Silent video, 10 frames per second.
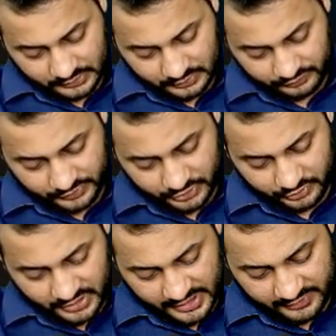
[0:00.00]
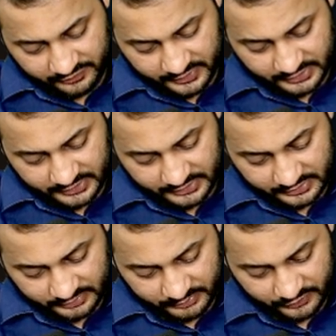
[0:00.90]
we should write first
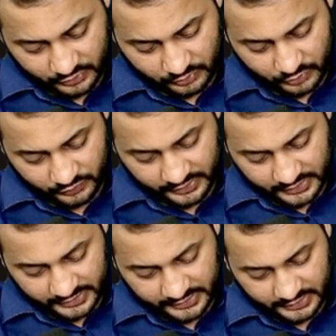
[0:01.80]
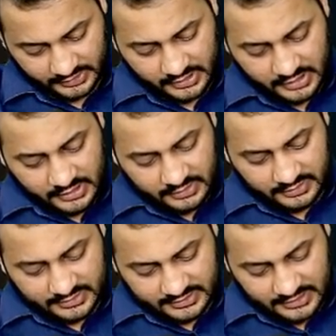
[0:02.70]
before moving ahead.
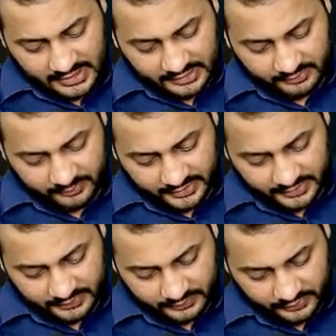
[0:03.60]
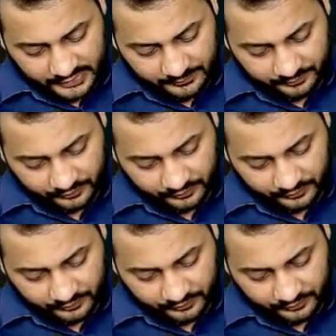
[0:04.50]
This is an agreement, okay?